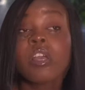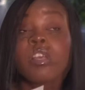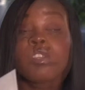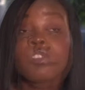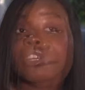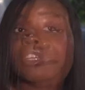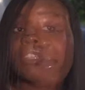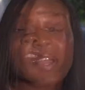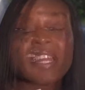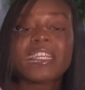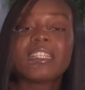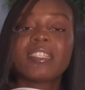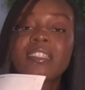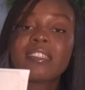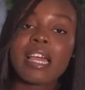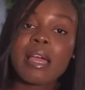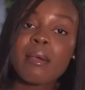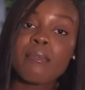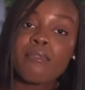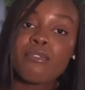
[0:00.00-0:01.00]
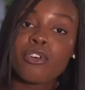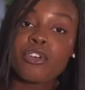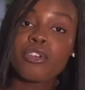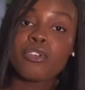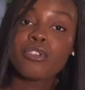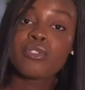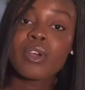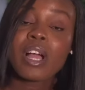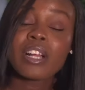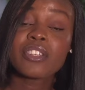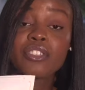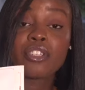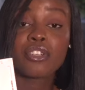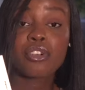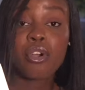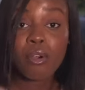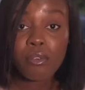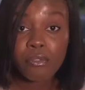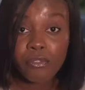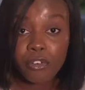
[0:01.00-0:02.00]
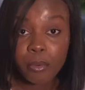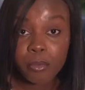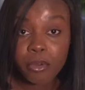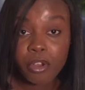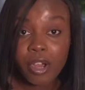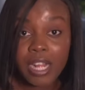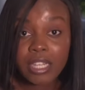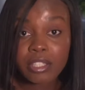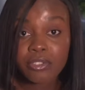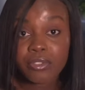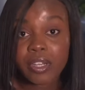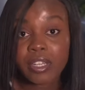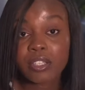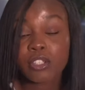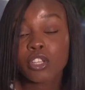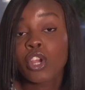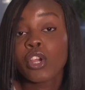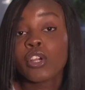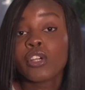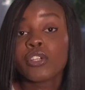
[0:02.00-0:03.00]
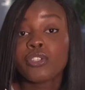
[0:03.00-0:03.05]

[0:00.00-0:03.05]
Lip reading: So when it's time for you to actually confirm your address,